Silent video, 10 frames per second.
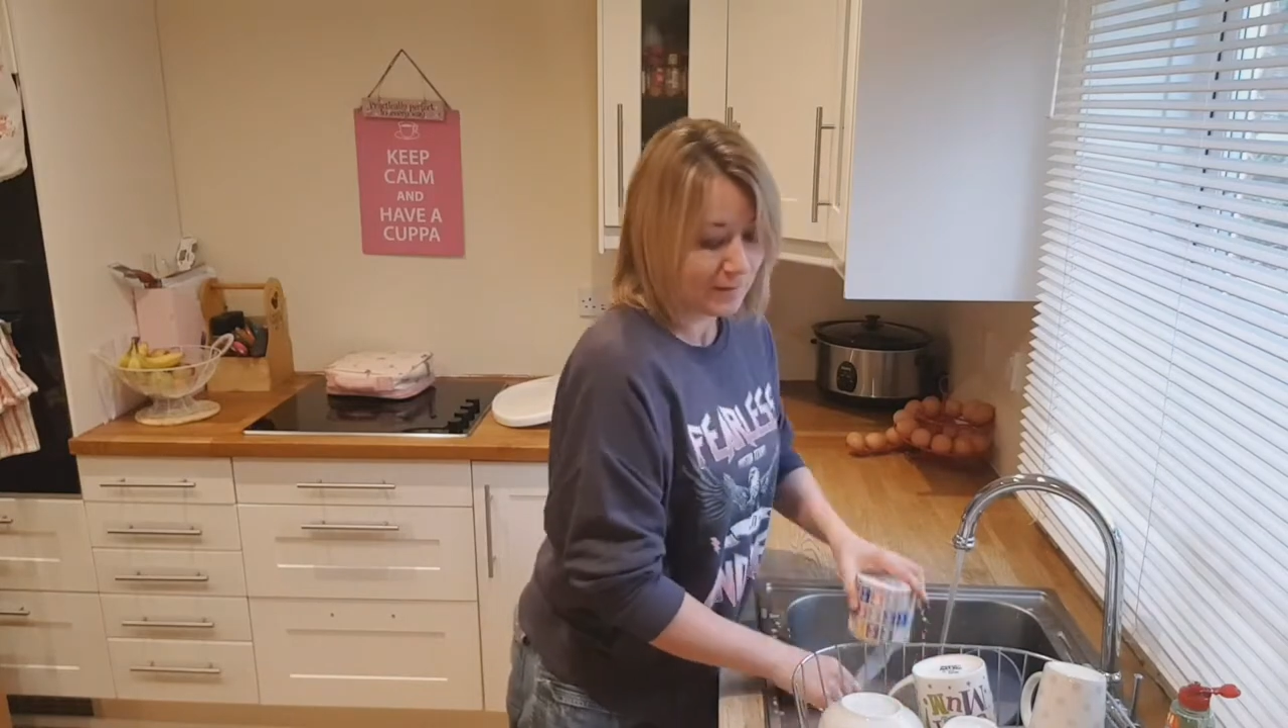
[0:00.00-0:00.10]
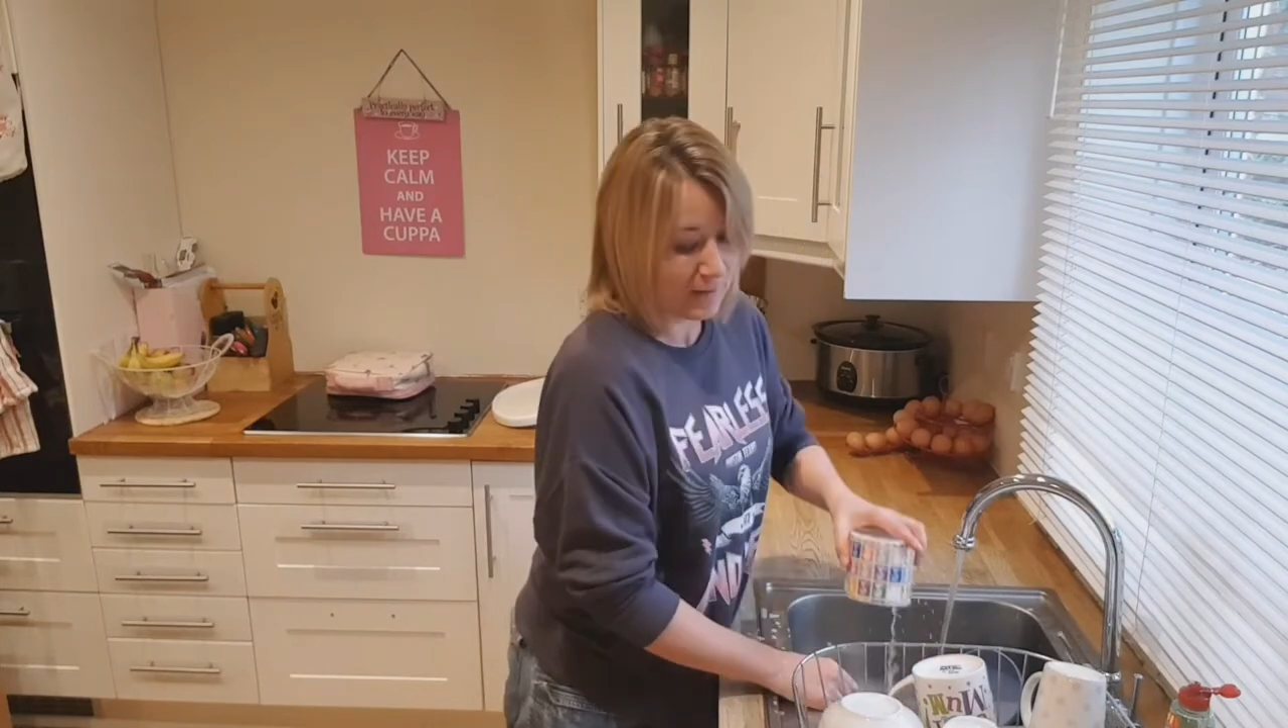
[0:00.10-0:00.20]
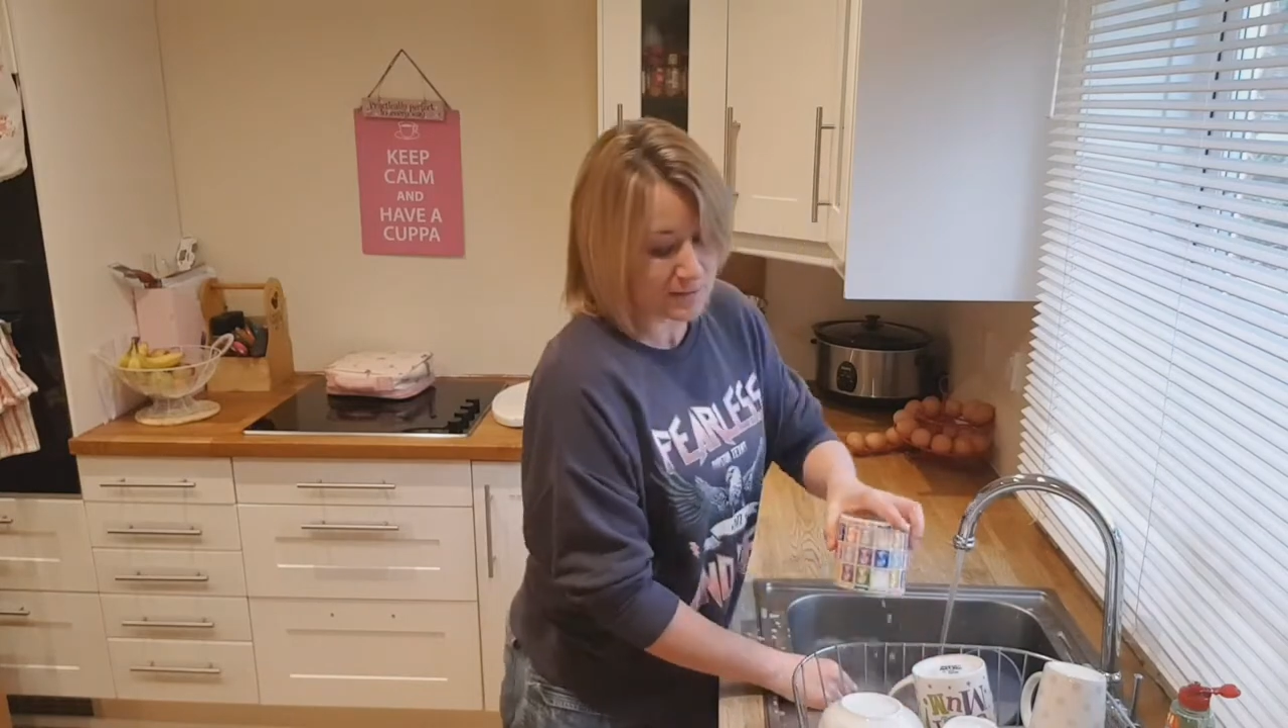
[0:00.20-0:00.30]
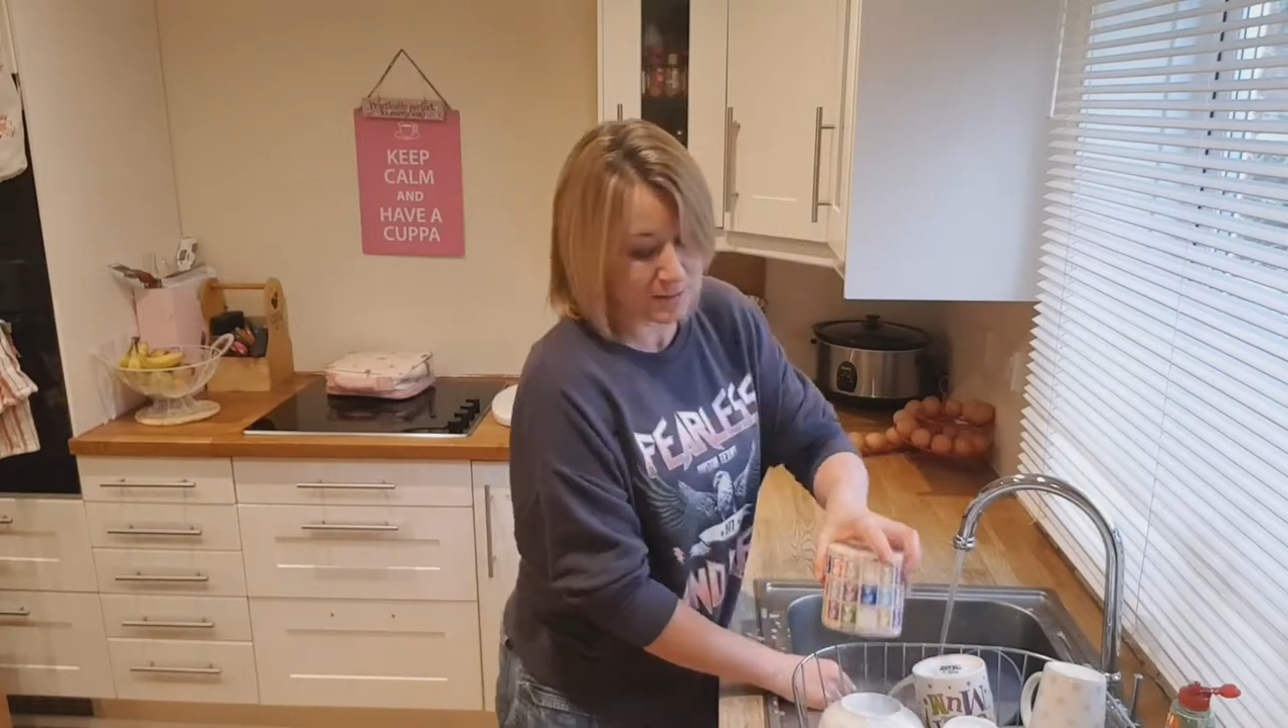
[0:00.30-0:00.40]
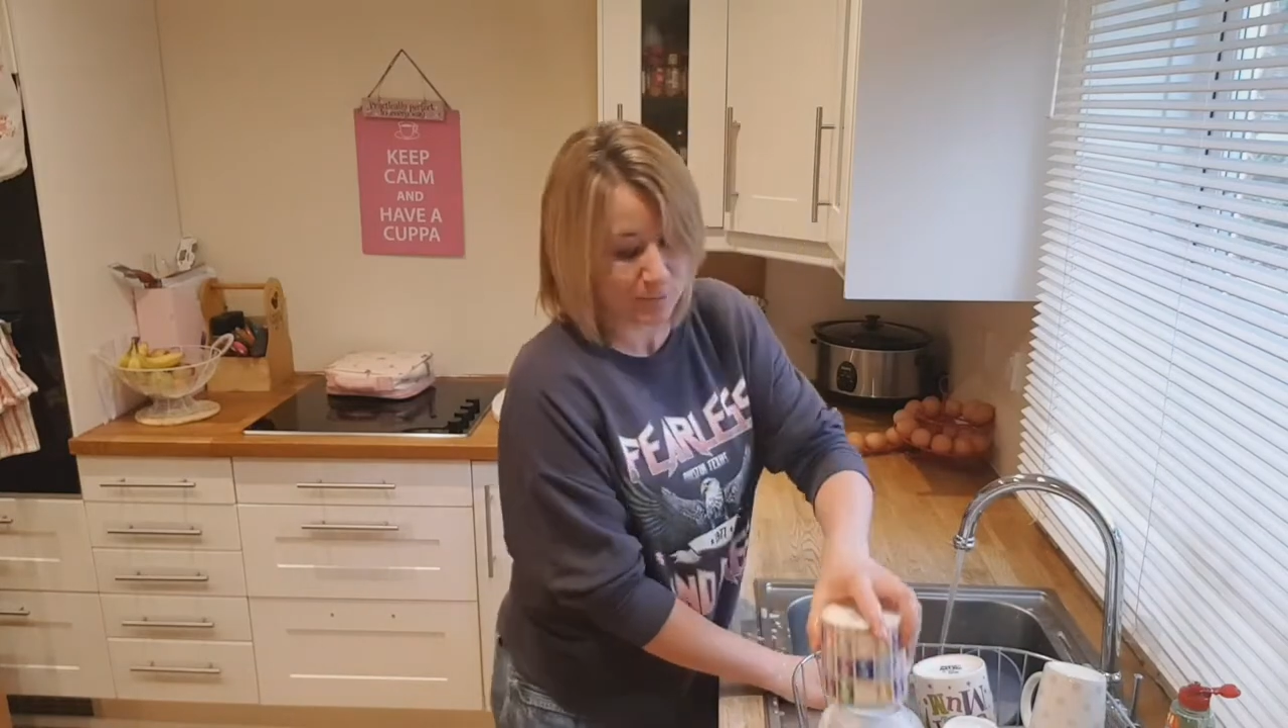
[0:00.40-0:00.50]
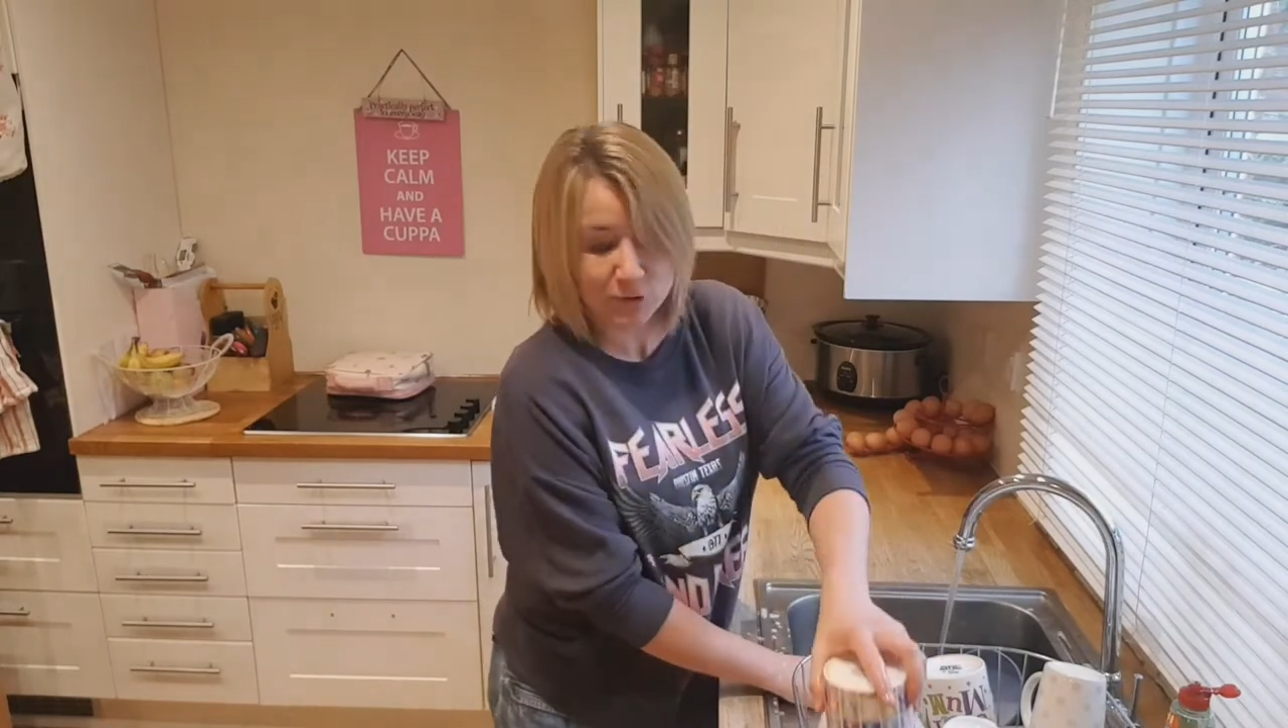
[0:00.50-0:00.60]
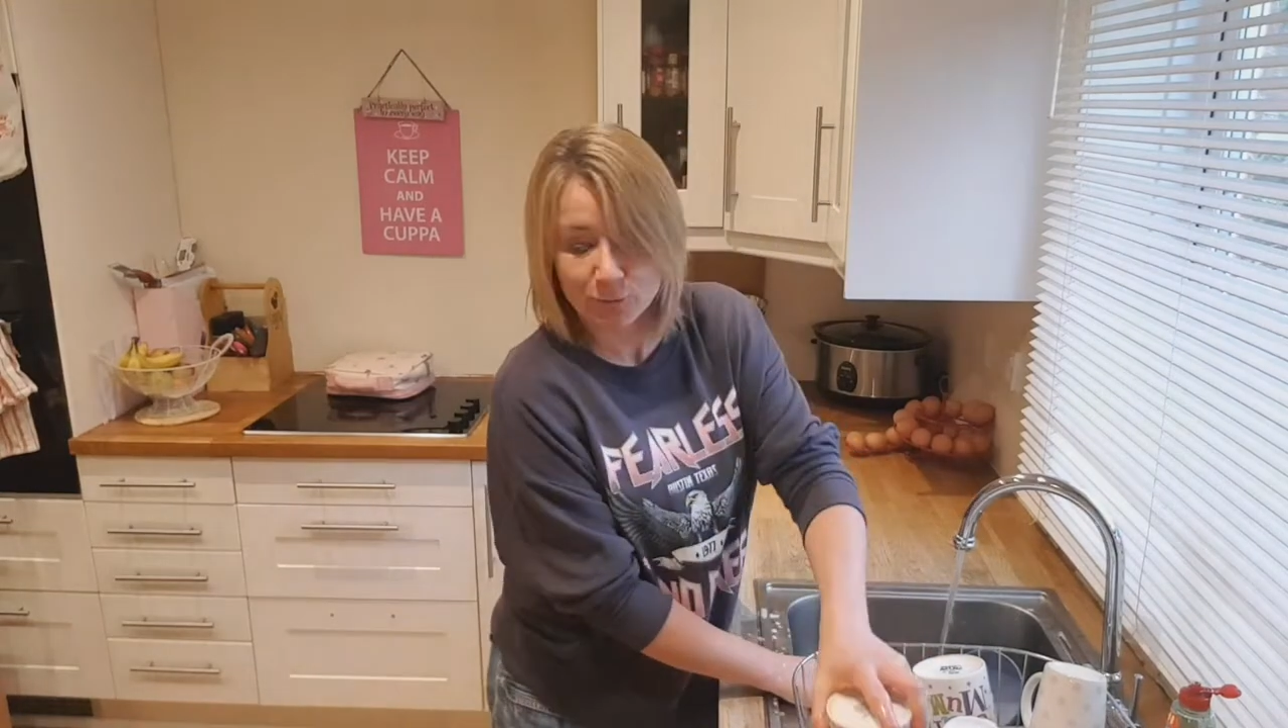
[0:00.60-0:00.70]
That's a blue